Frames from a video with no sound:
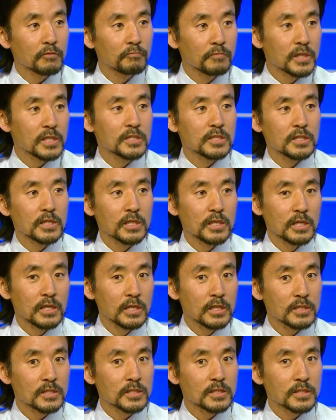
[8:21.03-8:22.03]
reached
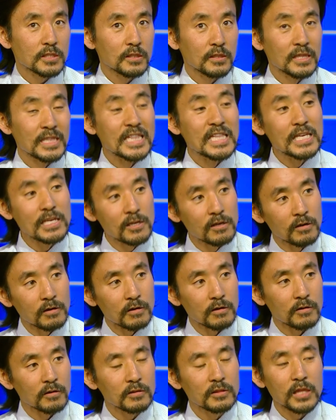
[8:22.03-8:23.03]
its
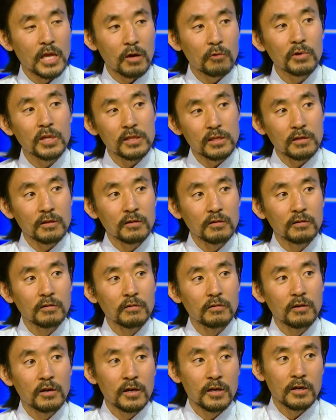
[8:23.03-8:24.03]
near
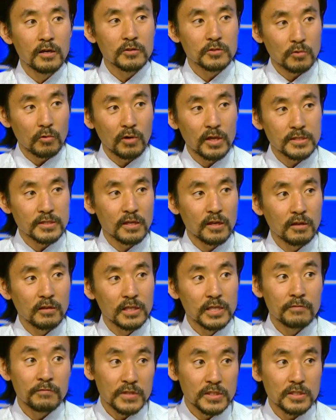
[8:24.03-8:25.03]
theoretical solar cell
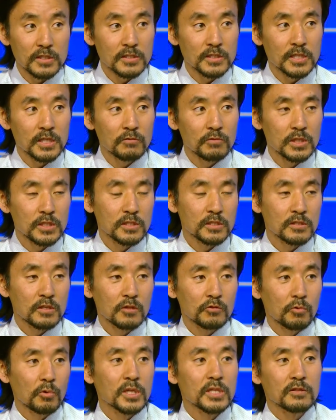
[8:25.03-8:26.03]
efficiency, which is
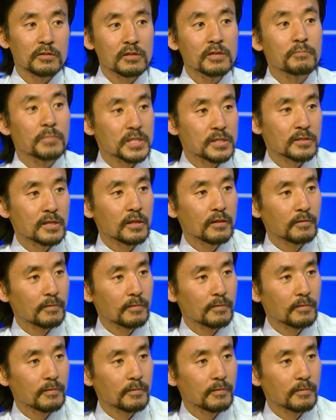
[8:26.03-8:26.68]
23%.